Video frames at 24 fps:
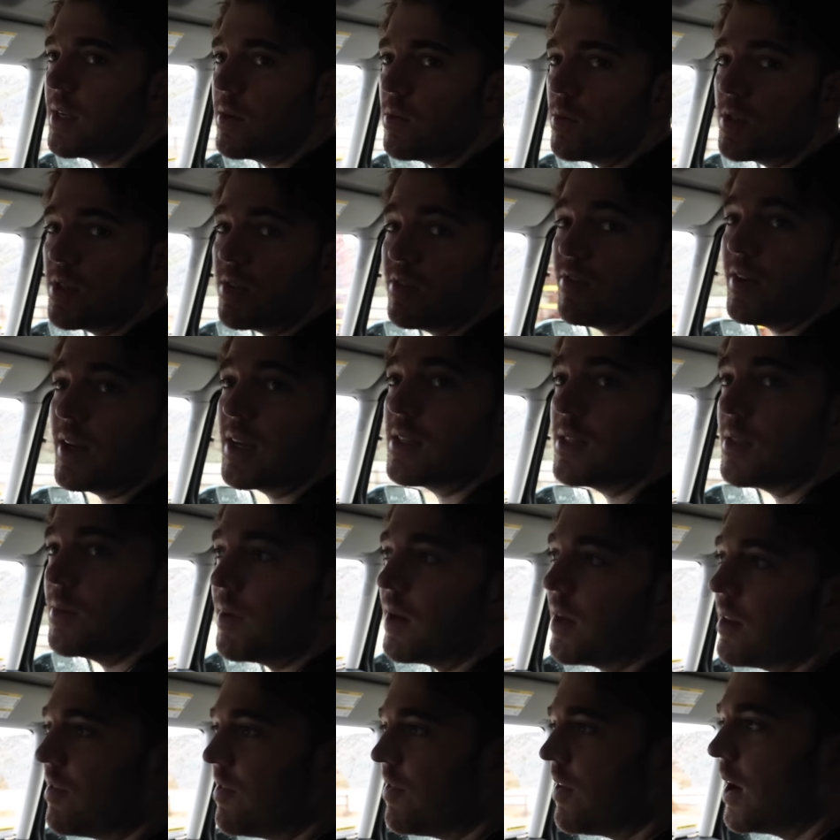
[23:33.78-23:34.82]
that was affected
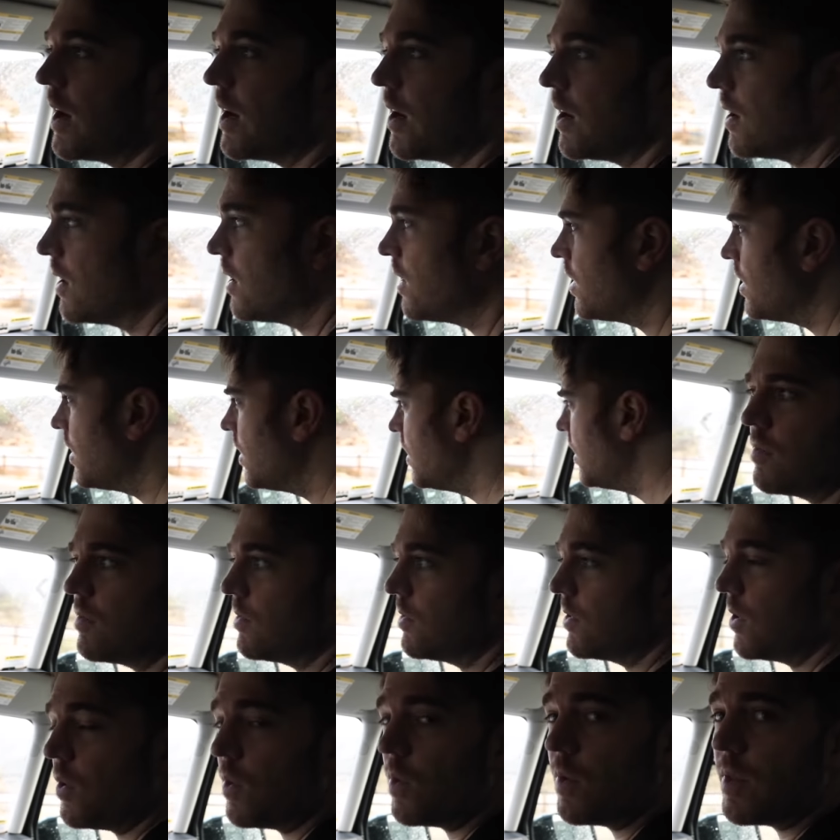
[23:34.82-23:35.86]
by the fire.
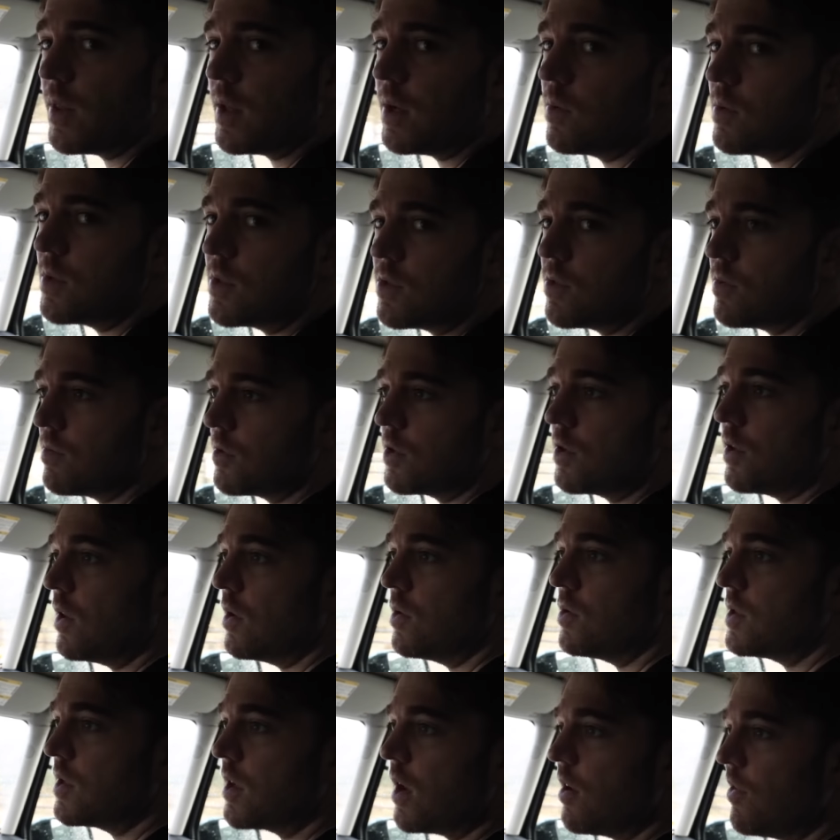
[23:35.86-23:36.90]
The whole thing was
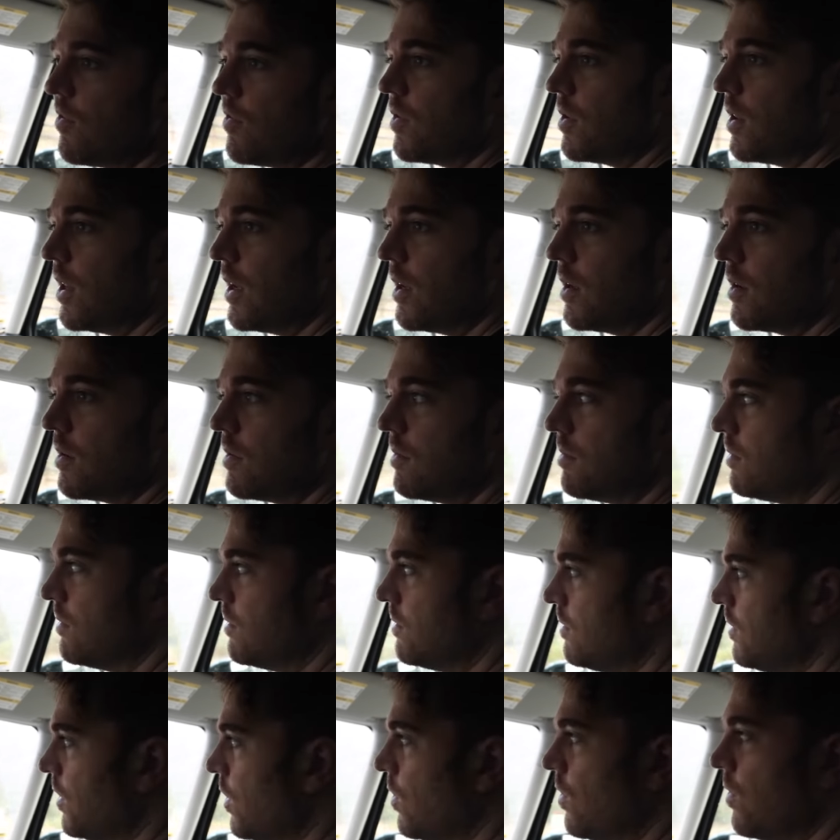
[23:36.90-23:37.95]
closed off for
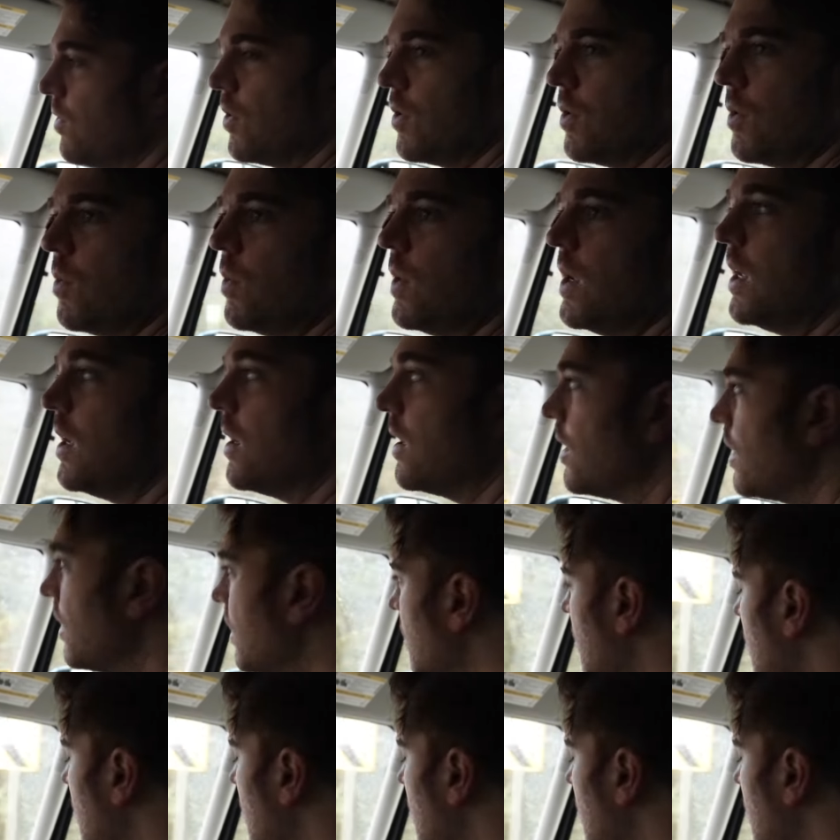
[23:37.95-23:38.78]
a week.